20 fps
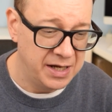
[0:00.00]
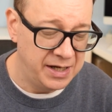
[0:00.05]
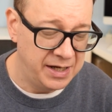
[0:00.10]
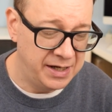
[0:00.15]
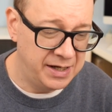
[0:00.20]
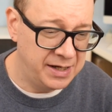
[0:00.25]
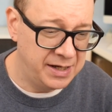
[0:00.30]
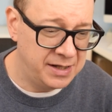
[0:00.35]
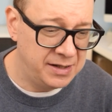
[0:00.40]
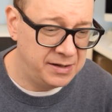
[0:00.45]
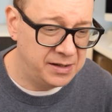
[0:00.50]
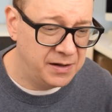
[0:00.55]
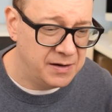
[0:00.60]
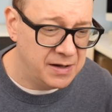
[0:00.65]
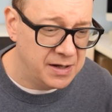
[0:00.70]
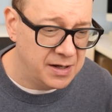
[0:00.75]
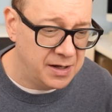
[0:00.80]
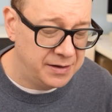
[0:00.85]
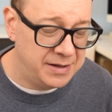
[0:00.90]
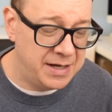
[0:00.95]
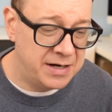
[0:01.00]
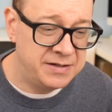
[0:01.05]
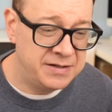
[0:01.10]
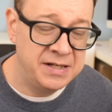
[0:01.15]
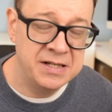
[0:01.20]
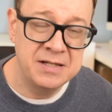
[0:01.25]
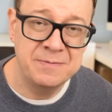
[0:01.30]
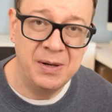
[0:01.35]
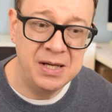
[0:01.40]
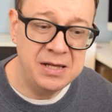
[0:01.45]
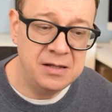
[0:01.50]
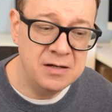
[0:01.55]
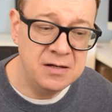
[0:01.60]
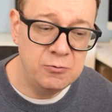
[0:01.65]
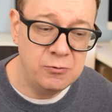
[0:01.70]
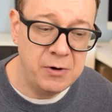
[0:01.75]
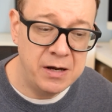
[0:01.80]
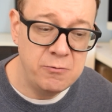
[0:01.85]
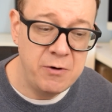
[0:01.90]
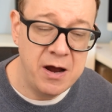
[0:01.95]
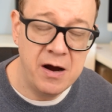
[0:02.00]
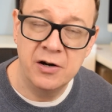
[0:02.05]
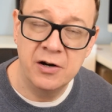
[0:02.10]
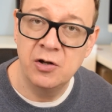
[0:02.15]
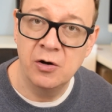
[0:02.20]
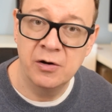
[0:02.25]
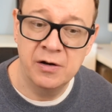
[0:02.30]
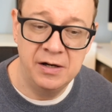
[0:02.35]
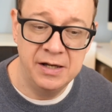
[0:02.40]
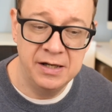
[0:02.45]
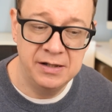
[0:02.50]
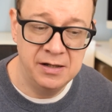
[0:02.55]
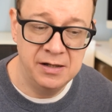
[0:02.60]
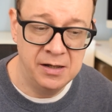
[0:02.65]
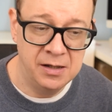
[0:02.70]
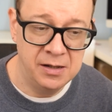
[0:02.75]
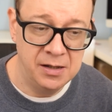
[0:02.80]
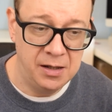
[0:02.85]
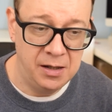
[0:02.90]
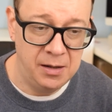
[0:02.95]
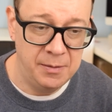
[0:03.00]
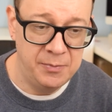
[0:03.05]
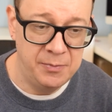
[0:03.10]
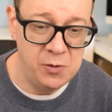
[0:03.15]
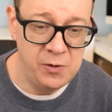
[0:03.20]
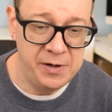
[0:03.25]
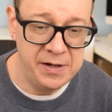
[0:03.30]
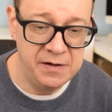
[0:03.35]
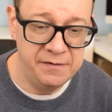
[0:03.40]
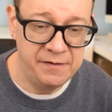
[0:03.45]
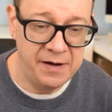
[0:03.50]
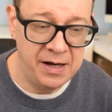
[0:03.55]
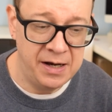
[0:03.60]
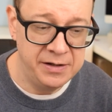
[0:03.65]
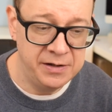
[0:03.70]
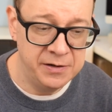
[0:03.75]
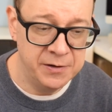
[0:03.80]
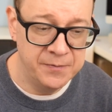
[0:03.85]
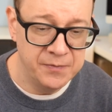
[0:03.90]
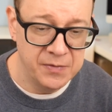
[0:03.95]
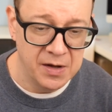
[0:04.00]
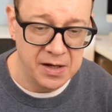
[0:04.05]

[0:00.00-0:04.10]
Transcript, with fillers: And uh, there's this button when we are toggling the uh, Boolean value.